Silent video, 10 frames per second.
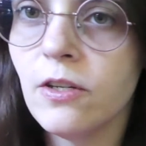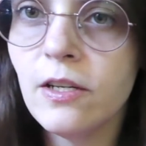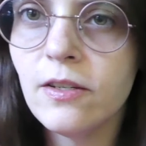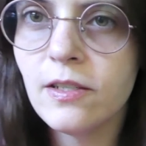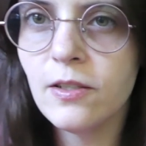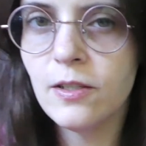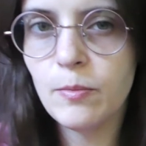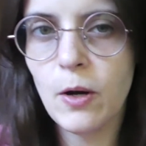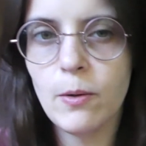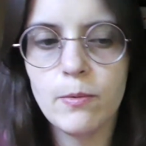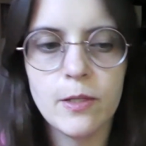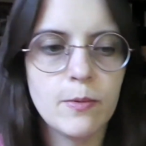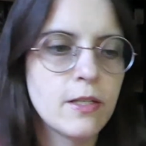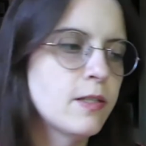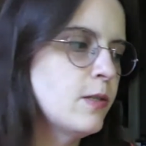character, probably
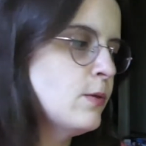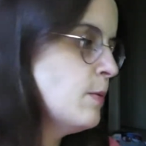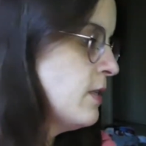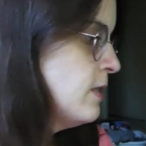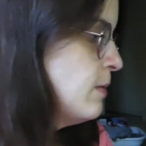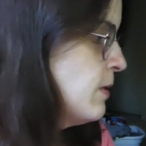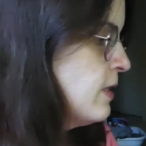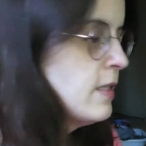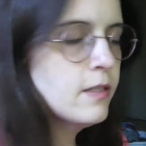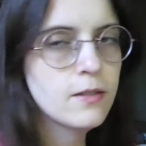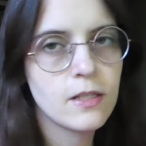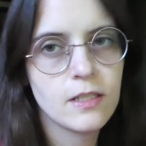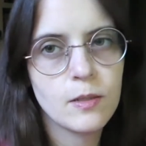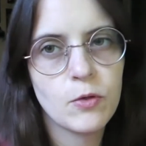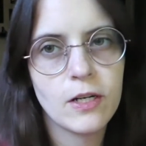because he was played by
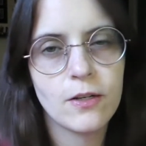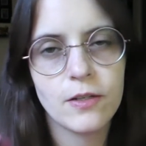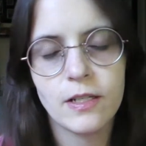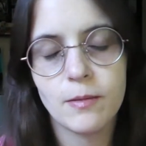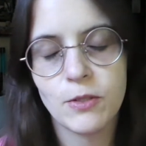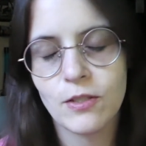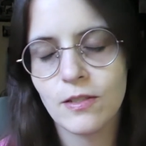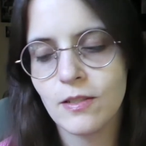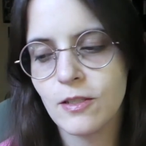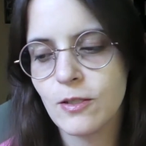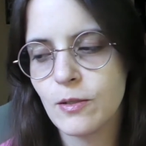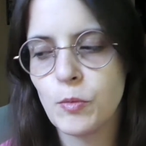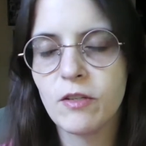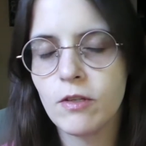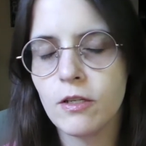Clancy Brown, and I'm just a
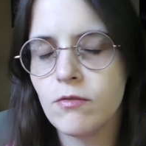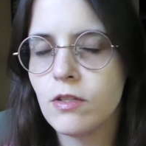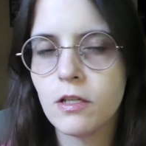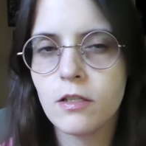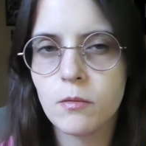big fan of Clancy